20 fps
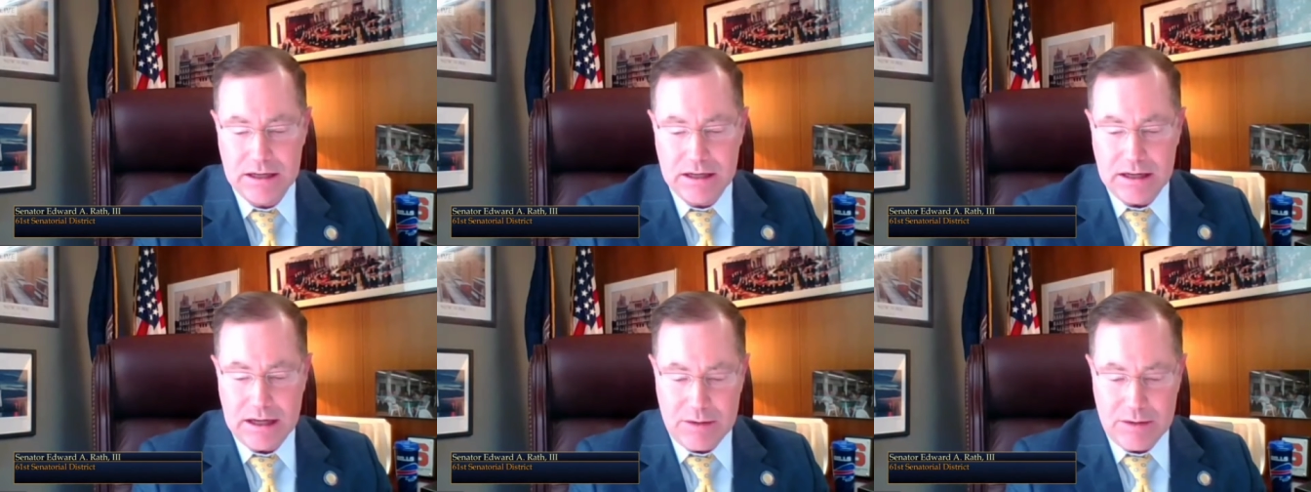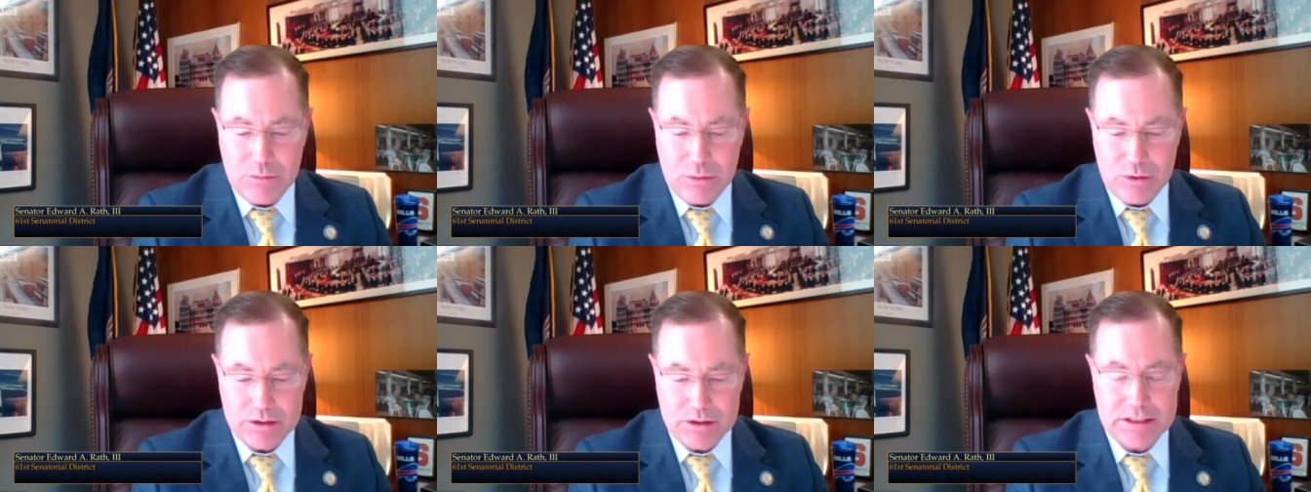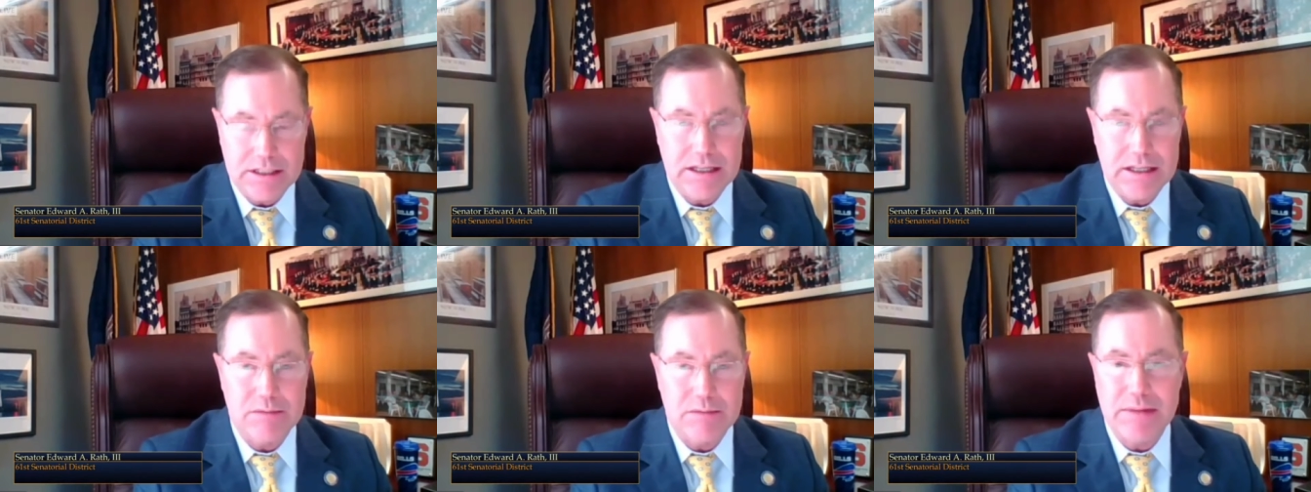and we're
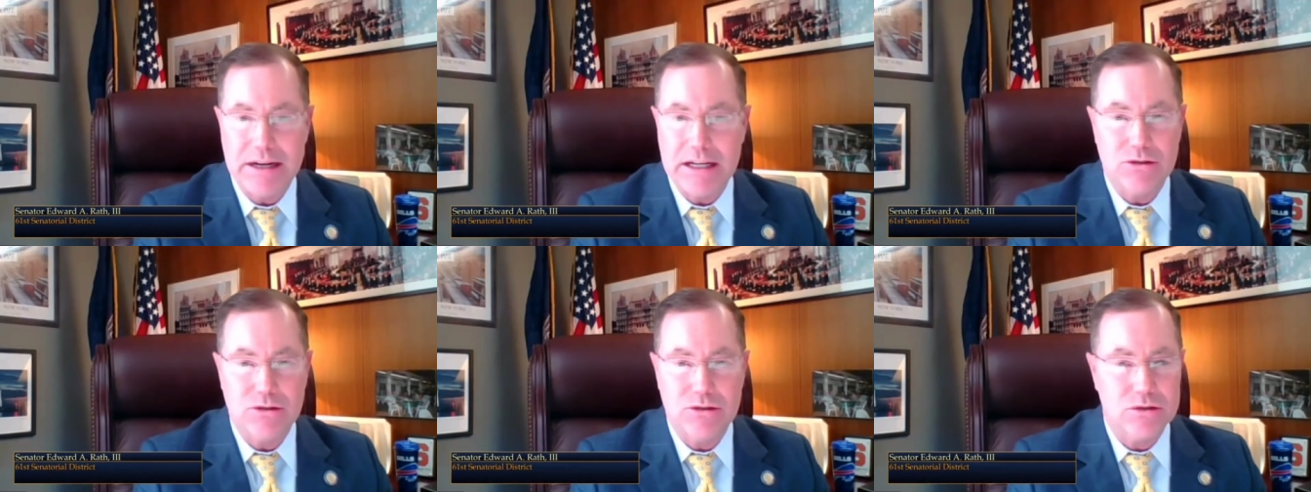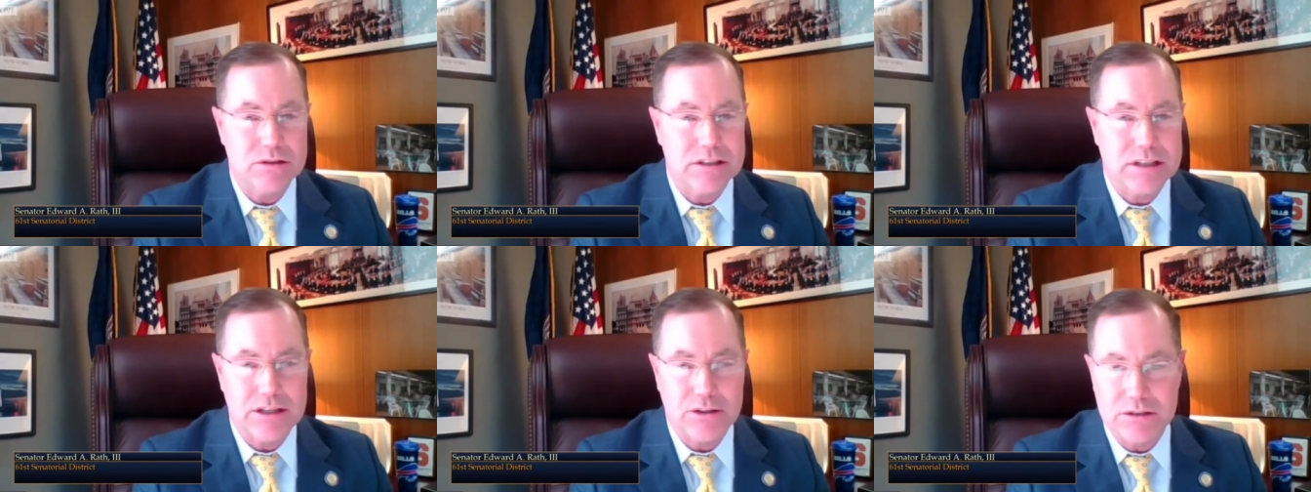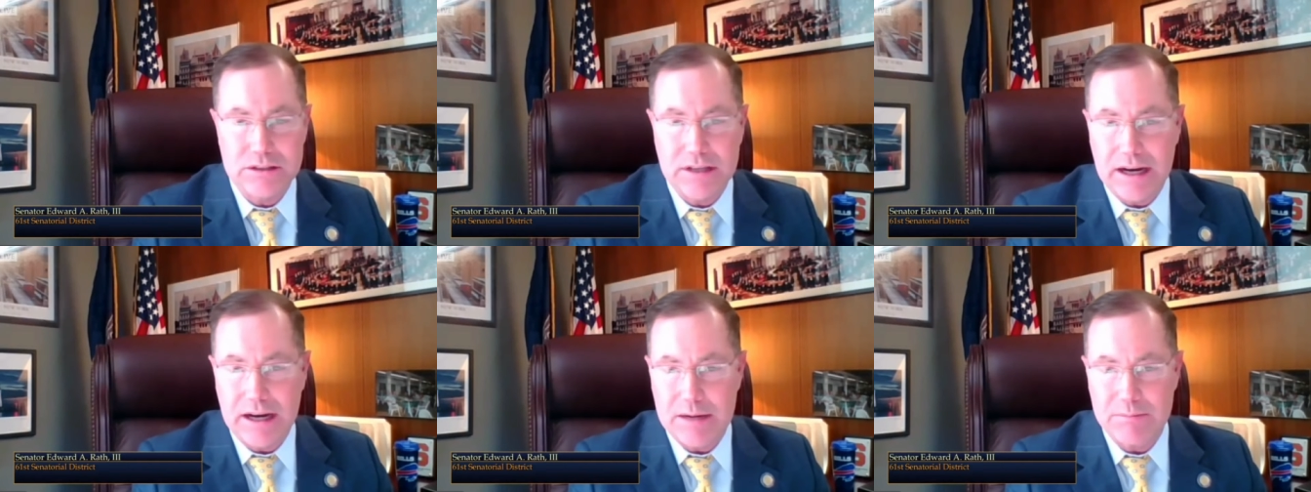seeing major
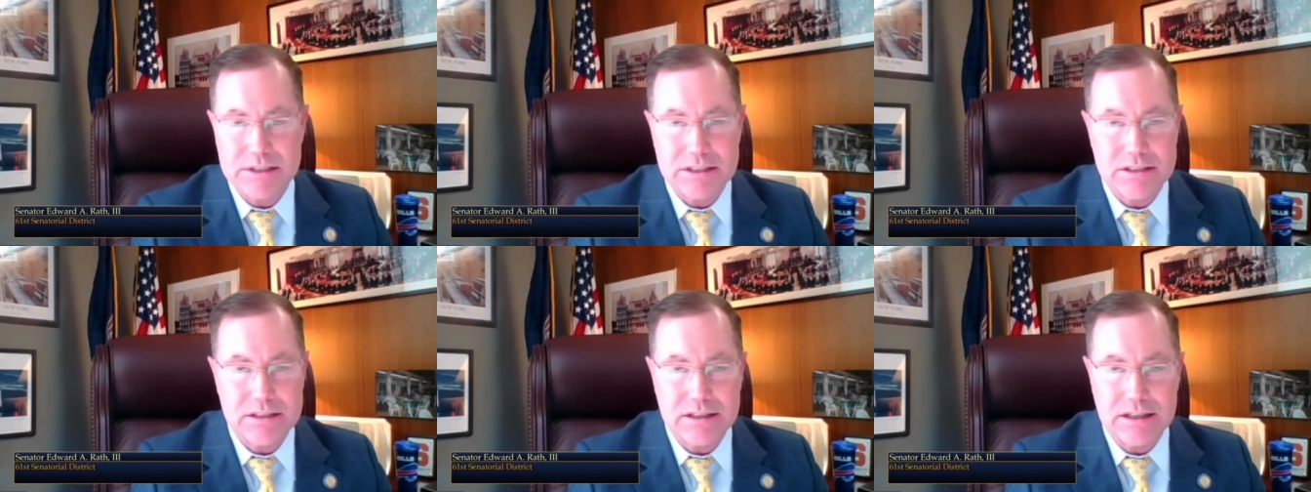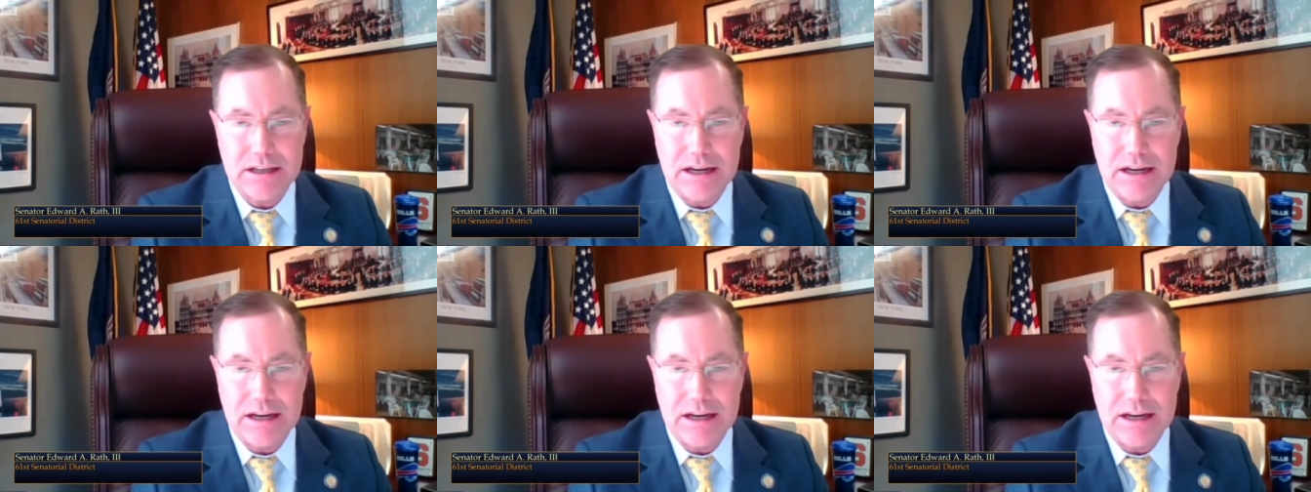skills gaps